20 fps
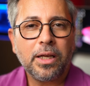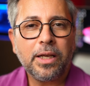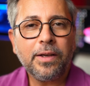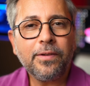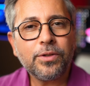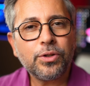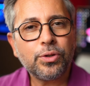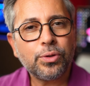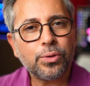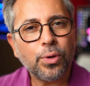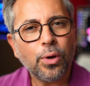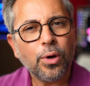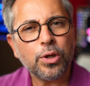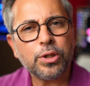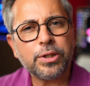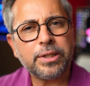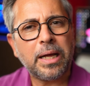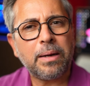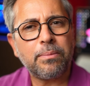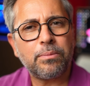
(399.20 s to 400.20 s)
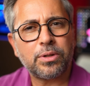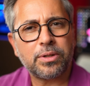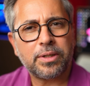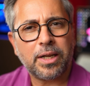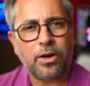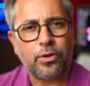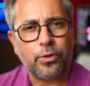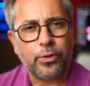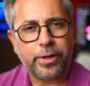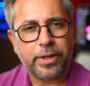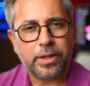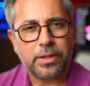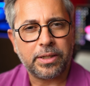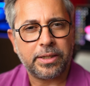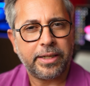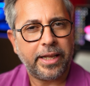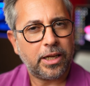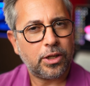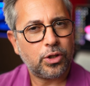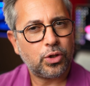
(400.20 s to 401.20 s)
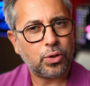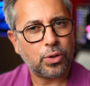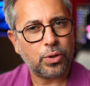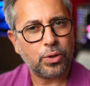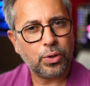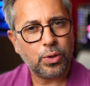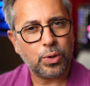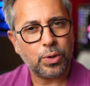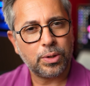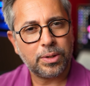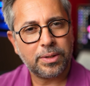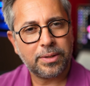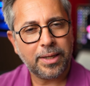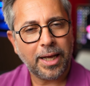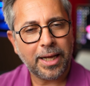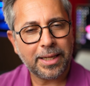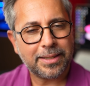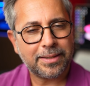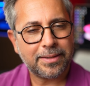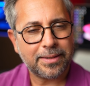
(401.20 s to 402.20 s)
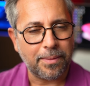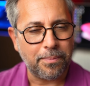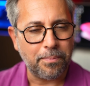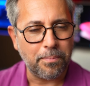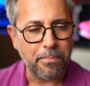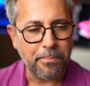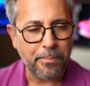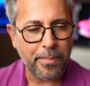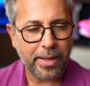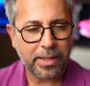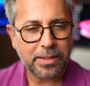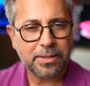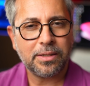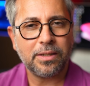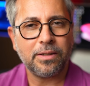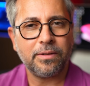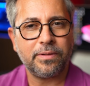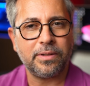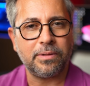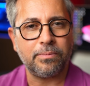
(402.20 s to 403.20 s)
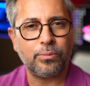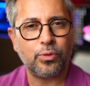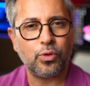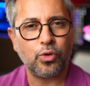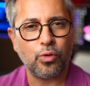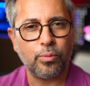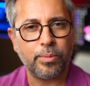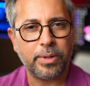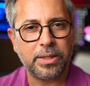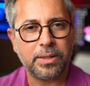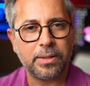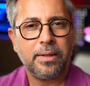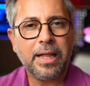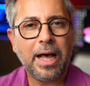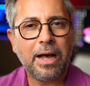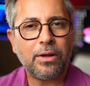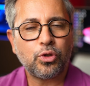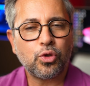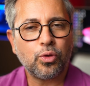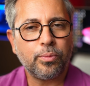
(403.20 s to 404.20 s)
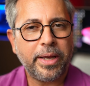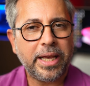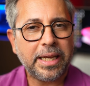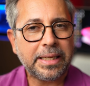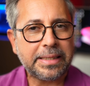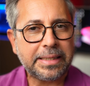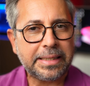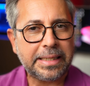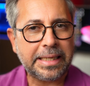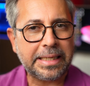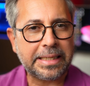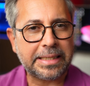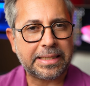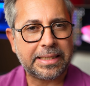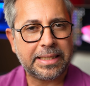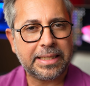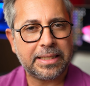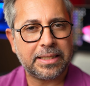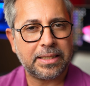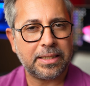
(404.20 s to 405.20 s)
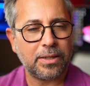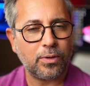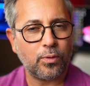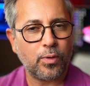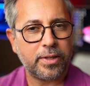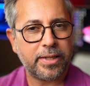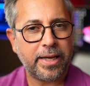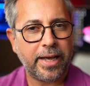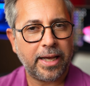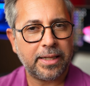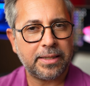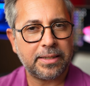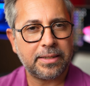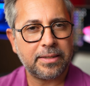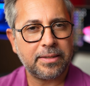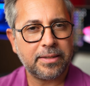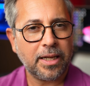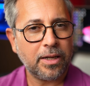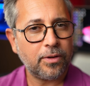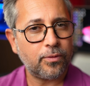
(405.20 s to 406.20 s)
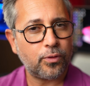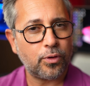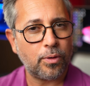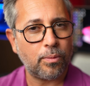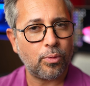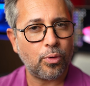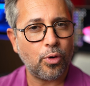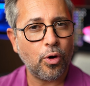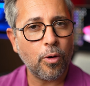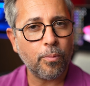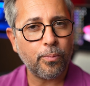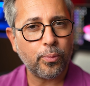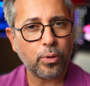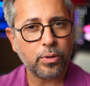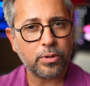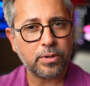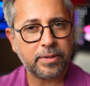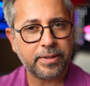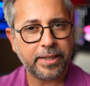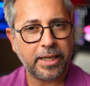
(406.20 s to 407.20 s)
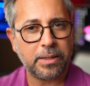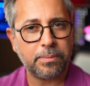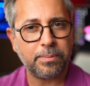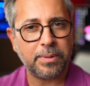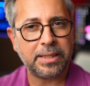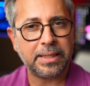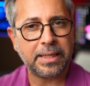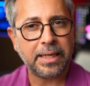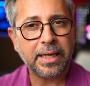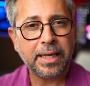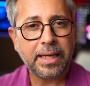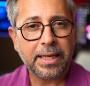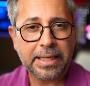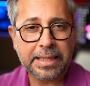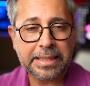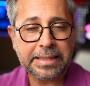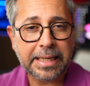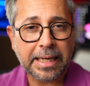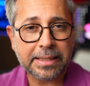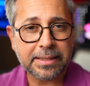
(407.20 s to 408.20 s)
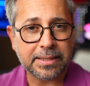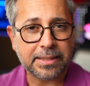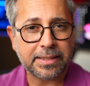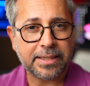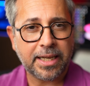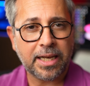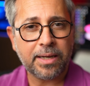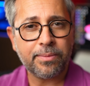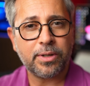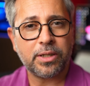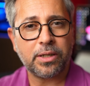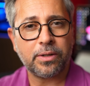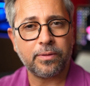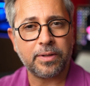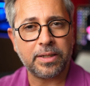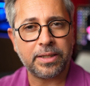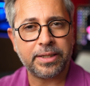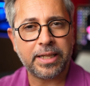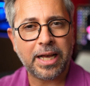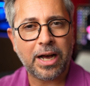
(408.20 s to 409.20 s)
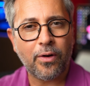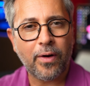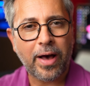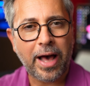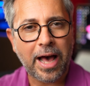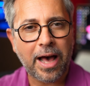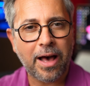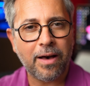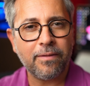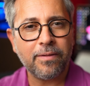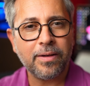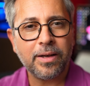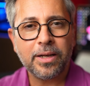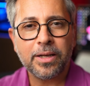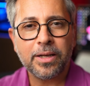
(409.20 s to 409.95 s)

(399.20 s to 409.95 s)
If those numbers are real in actual use, that's a massive improvement. Now, to make things easier, what I understand from GoPro's statement is that the camera will now have